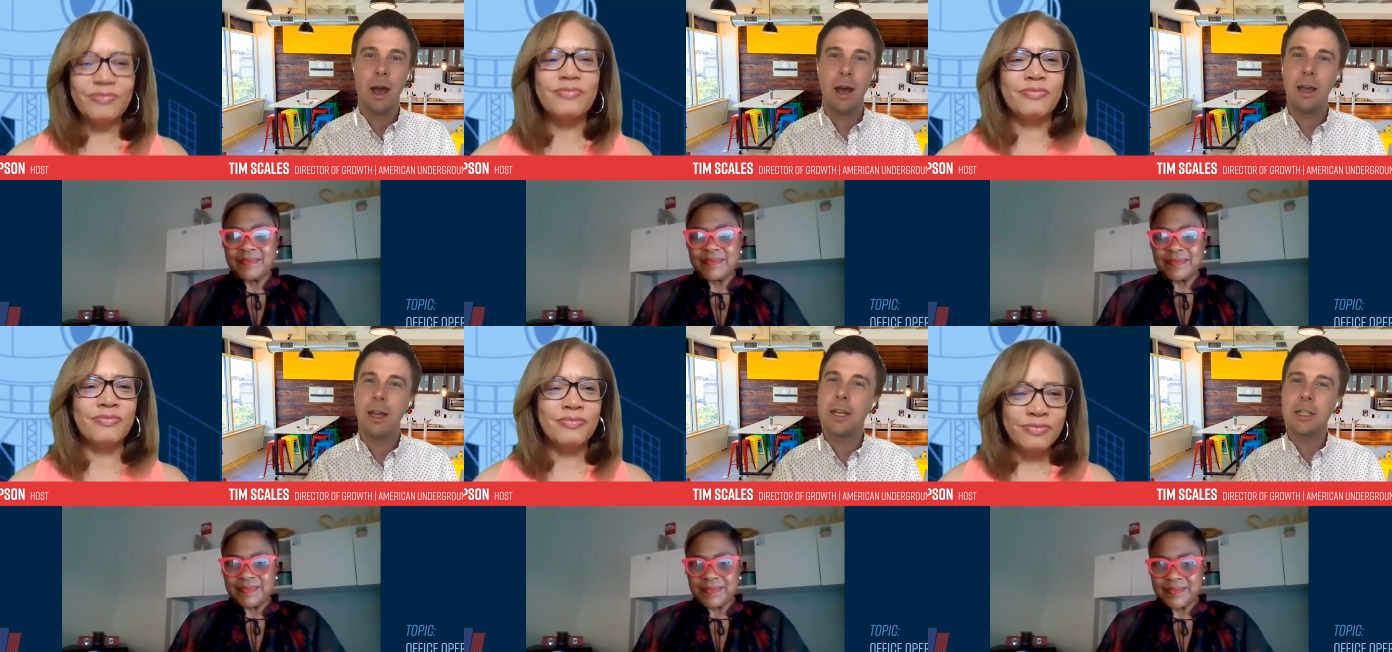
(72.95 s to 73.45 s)

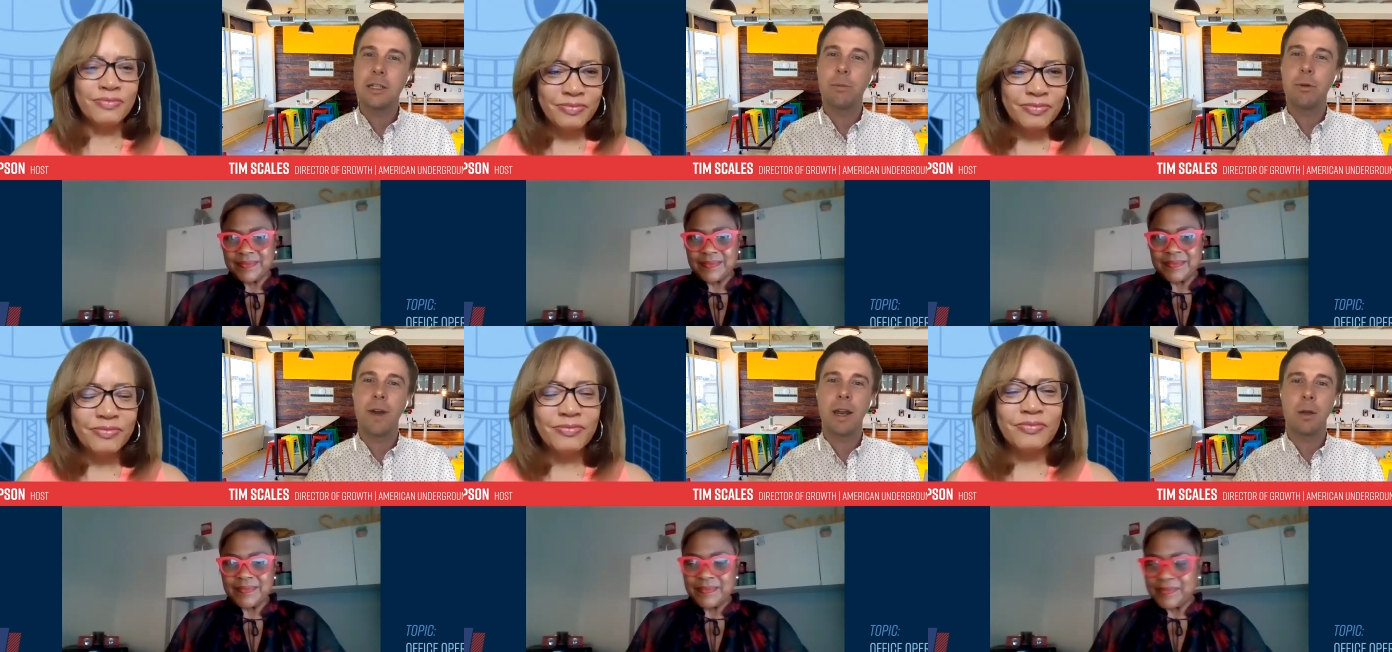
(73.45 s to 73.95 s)
Speaker 1: Uh, in addition
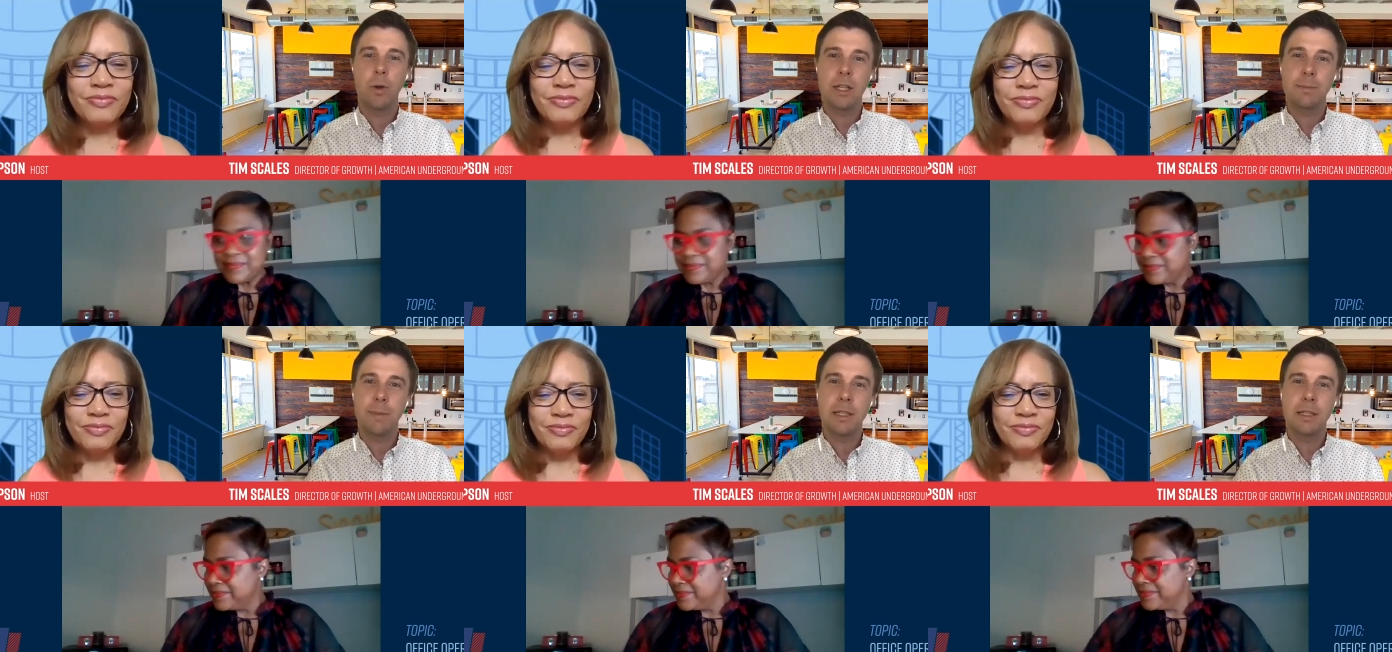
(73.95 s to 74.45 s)
to providing
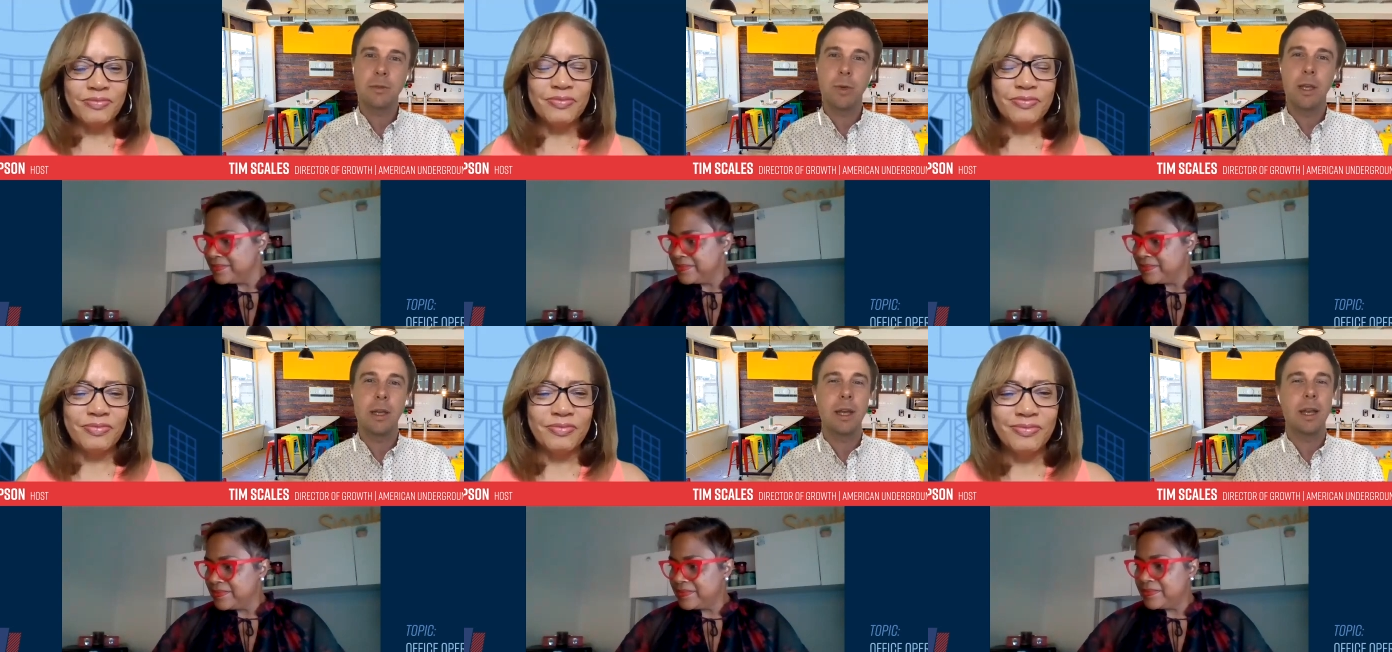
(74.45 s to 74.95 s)
workspace,
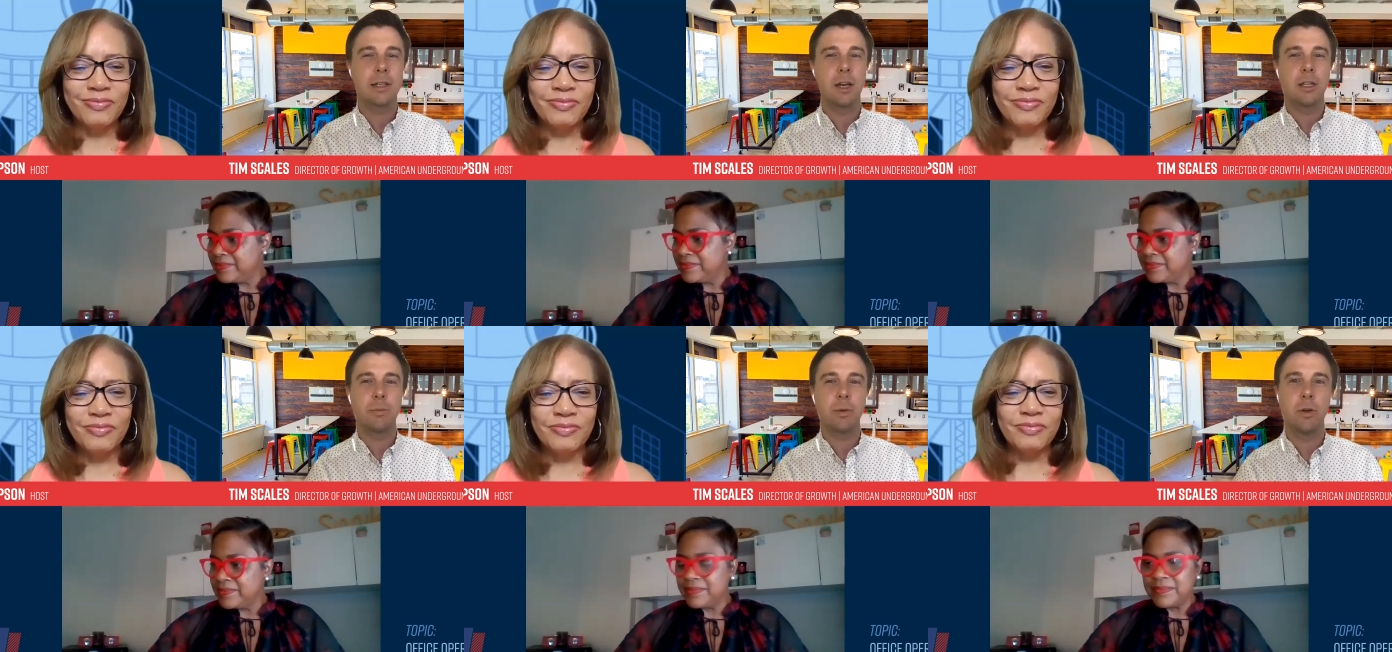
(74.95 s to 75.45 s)
we connect
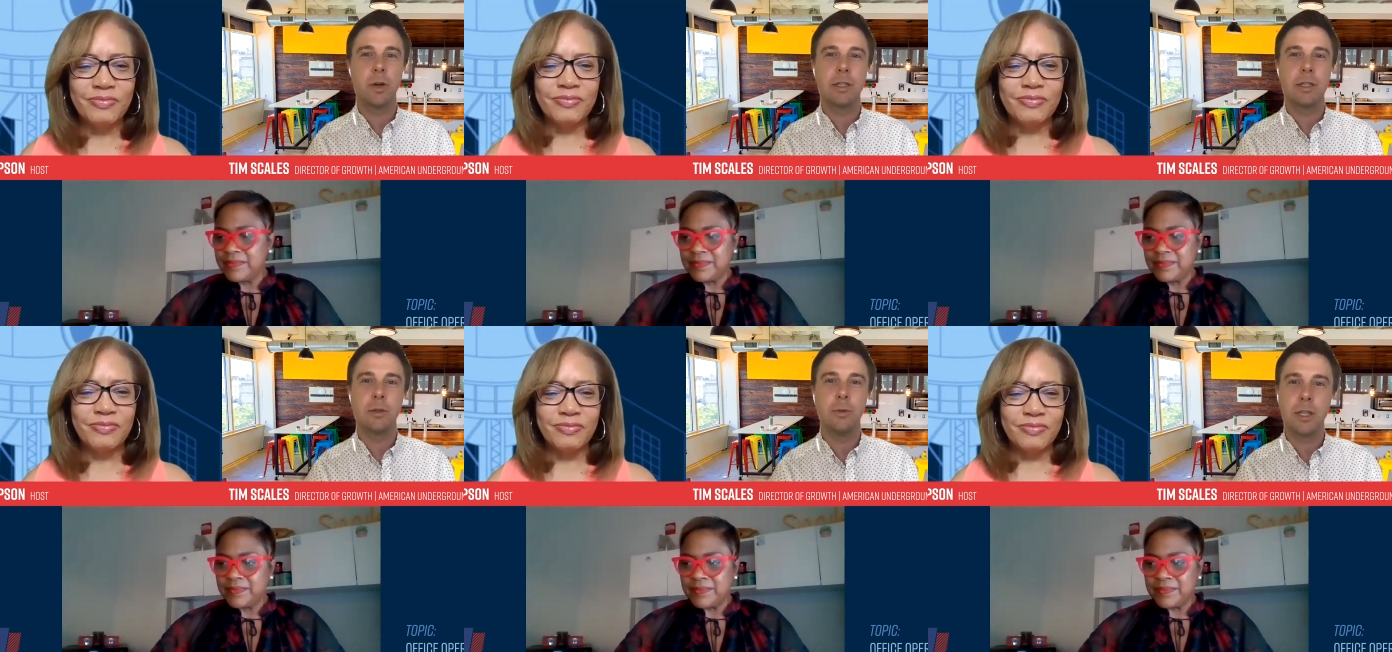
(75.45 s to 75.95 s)

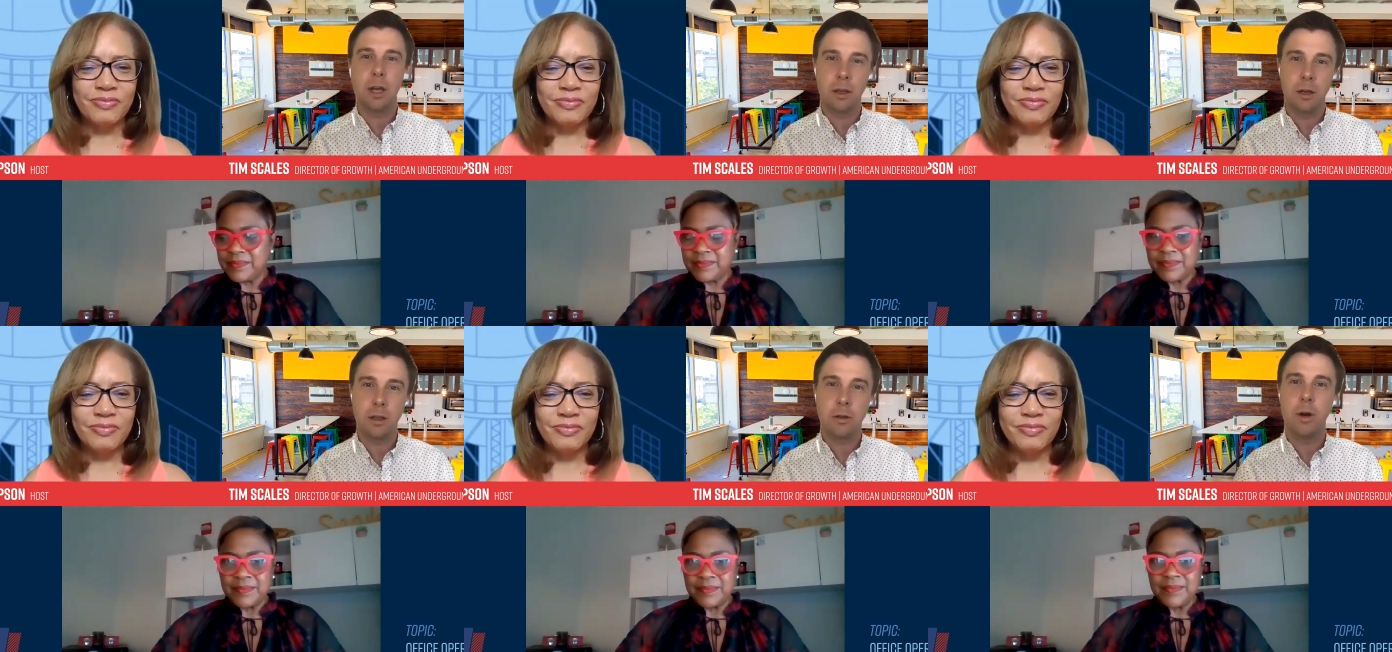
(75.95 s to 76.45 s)
entrepreneurs to each
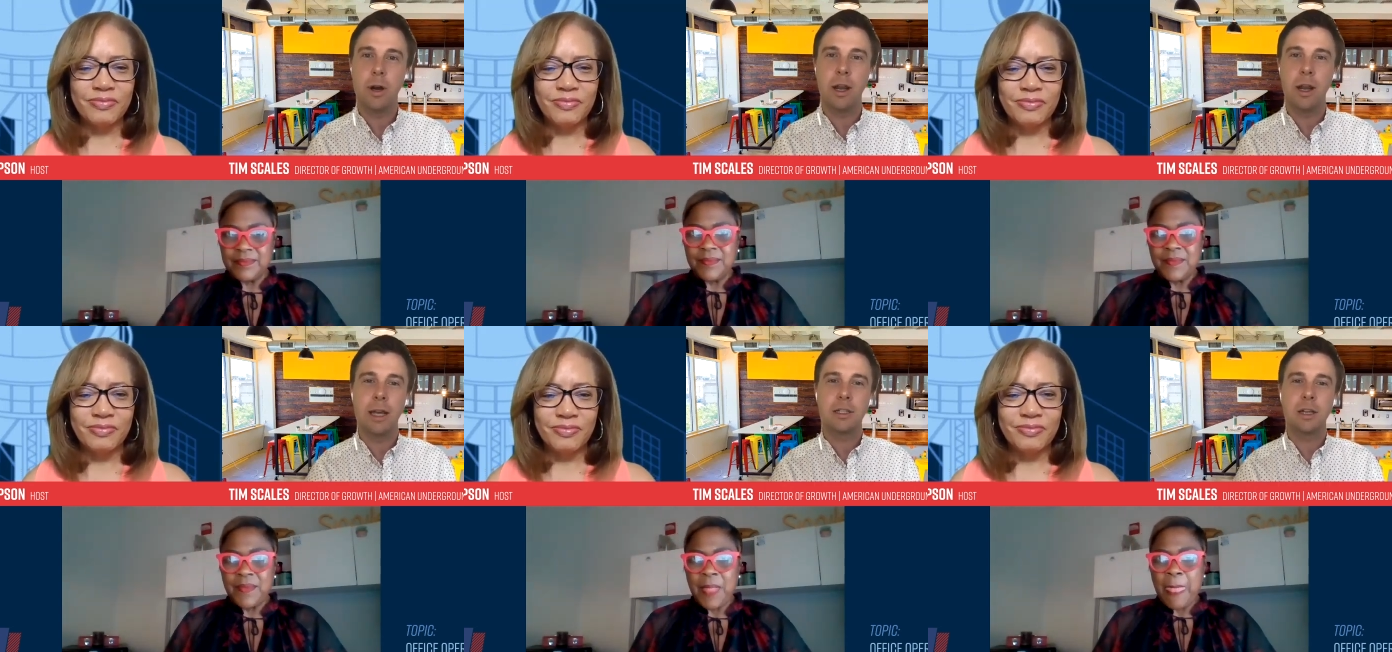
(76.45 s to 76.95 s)
other through our